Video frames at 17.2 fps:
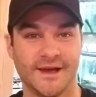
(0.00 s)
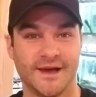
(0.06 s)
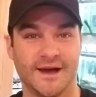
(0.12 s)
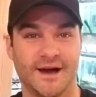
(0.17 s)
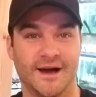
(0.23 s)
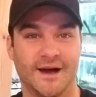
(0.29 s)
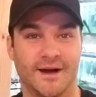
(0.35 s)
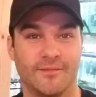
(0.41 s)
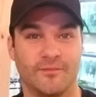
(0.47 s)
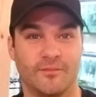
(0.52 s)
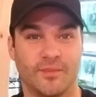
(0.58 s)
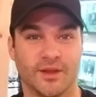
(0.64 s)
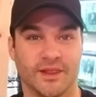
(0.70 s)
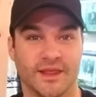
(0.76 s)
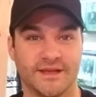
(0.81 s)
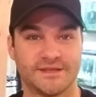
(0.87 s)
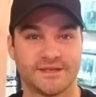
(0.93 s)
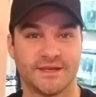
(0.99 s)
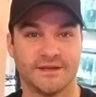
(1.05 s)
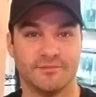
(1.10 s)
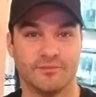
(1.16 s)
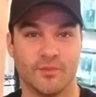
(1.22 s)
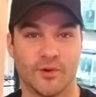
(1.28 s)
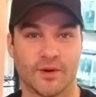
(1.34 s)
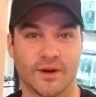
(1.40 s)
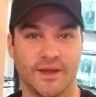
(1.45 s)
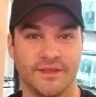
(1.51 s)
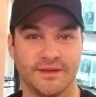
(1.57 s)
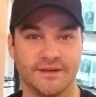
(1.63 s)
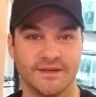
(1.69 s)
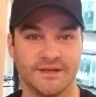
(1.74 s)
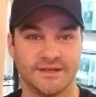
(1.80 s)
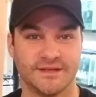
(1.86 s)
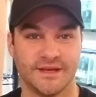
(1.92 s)
Um, but let's get more on the
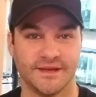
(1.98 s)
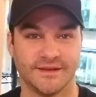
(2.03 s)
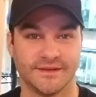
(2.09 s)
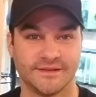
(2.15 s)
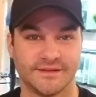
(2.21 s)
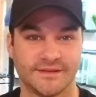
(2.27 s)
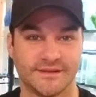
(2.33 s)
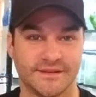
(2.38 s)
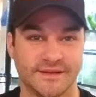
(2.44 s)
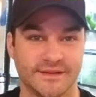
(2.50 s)
details.